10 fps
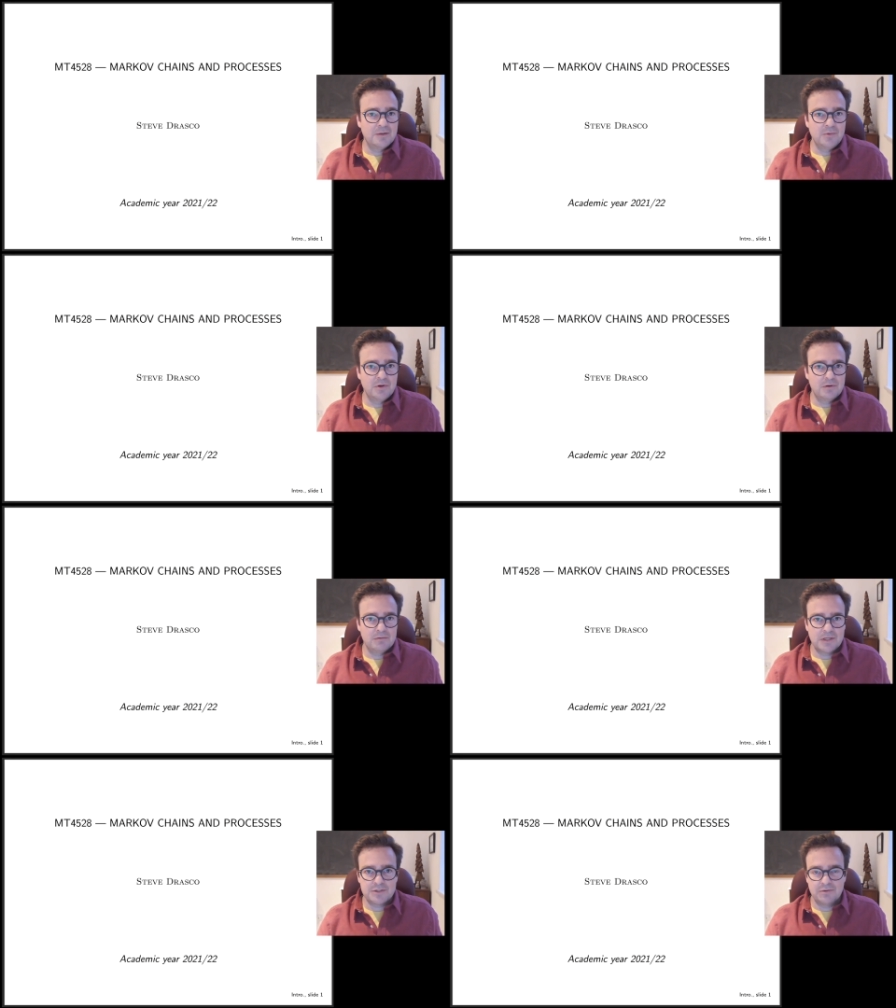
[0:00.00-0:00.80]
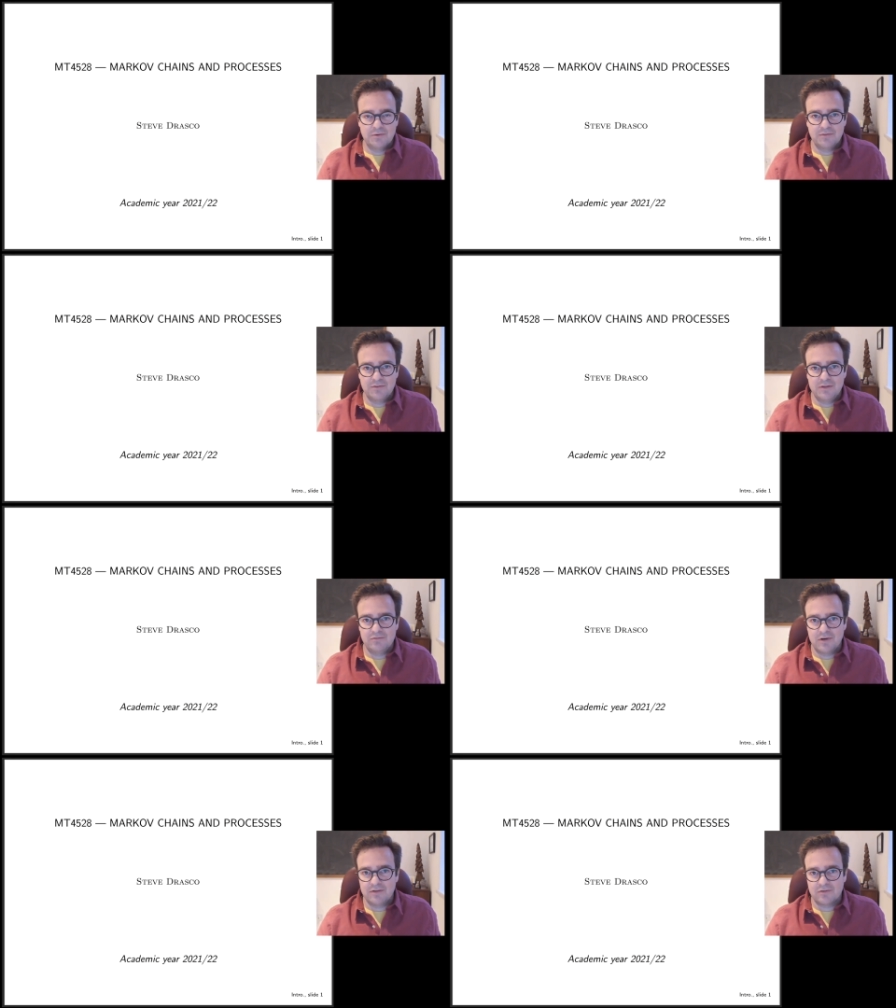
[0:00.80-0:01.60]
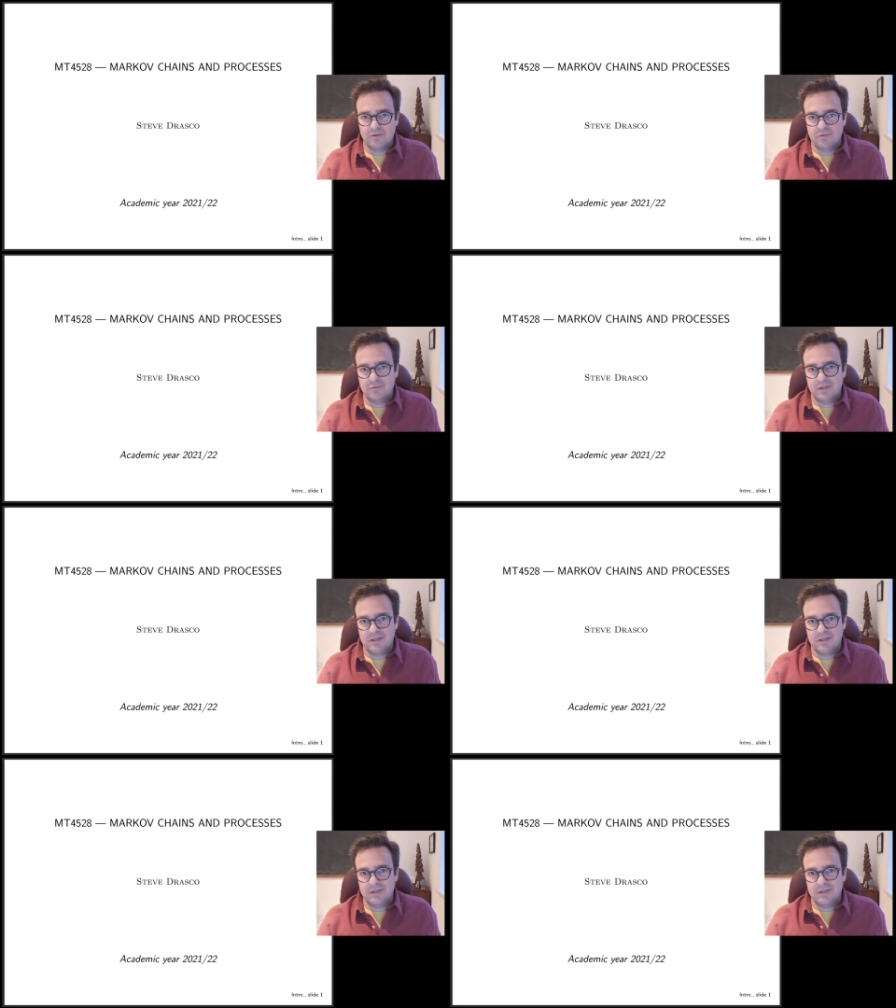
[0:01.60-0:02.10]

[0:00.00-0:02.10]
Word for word: your lecturer, Steve Drasko,